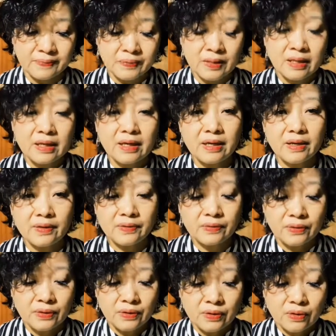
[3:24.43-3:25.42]
and
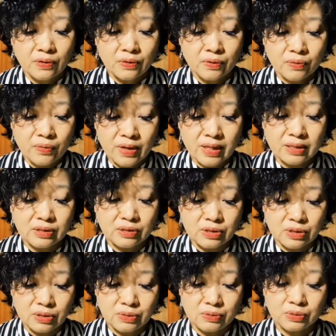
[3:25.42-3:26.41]
great
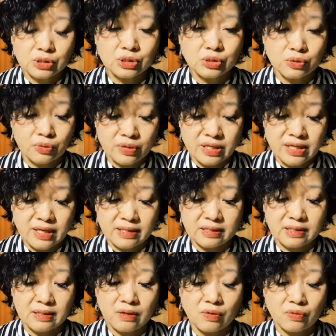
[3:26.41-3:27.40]
deal to create
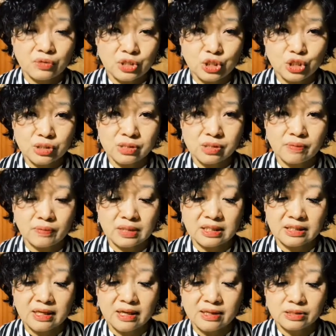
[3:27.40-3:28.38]
conditions of
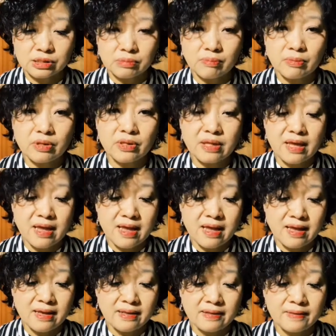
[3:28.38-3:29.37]
detachment
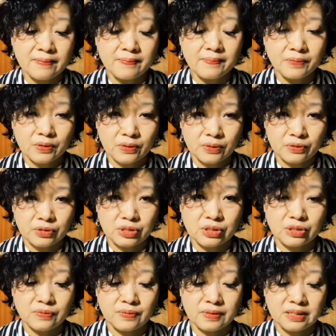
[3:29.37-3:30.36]
and
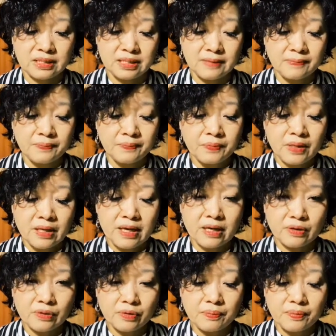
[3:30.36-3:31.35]
continuity.
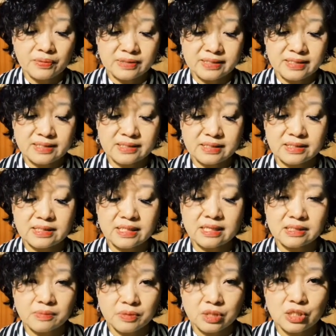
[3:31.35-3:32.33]
And group processes
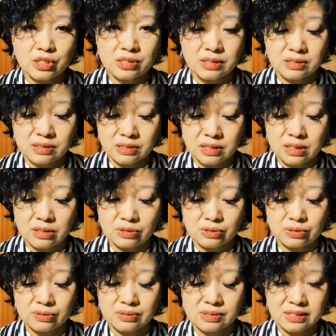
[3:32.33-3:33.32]
expertise is needed
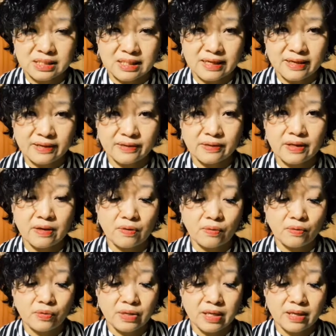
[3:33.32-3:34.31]
to select and
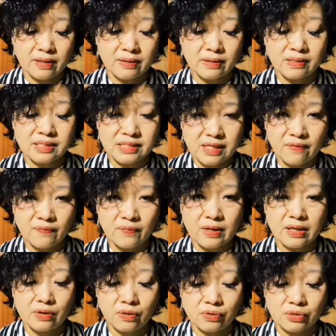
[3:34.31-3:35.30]
create safe
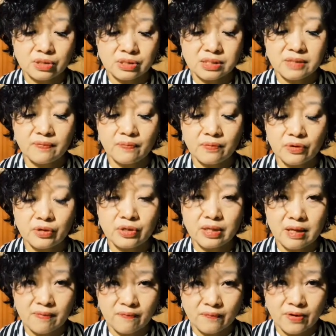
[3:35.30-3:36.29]
and conducive
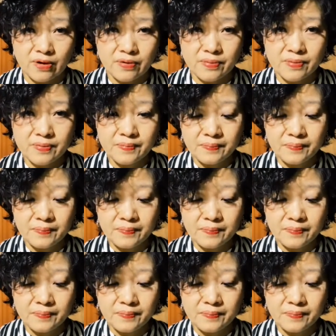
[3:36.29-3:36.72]
learning environment